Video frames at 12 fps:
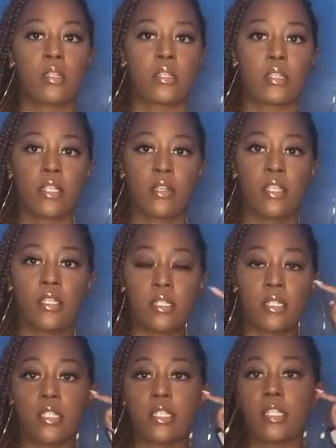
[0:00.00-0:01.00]
So this
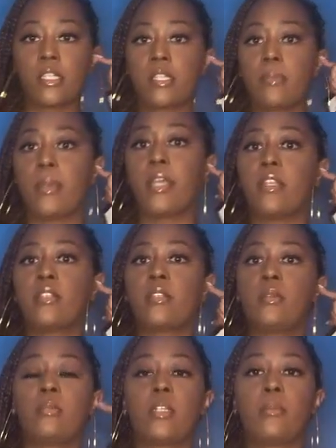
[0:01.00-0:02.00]
is bathing
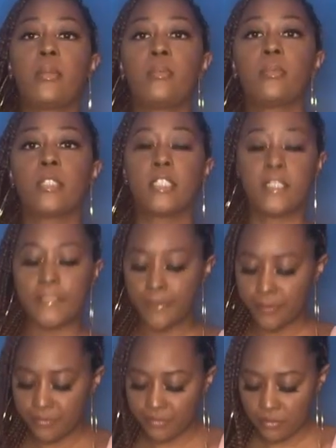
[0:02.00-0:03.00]
suit number one.
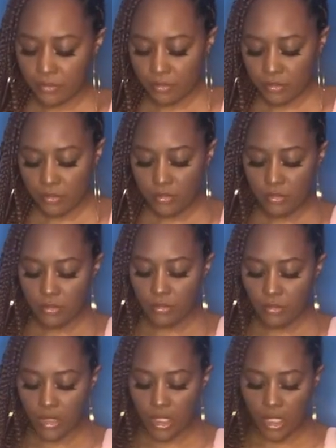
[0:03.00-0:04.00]

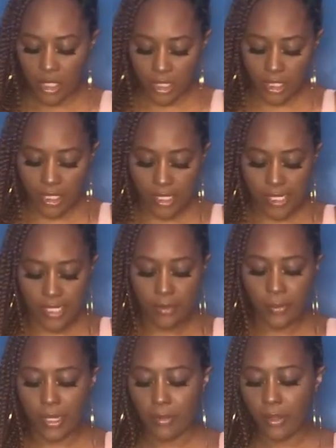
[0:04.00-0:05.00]
It is the
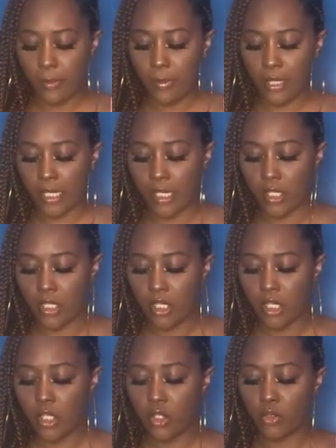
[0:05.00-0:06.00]
baby pink
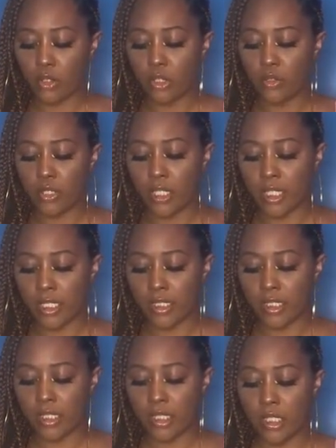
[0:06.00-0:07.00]
crinkle
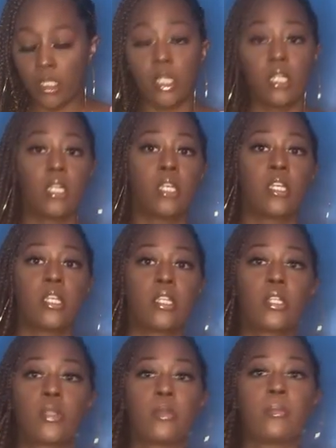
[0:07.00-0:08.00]
cut
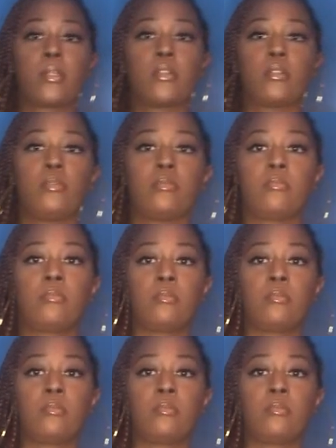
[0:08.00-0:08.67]
swimsuit.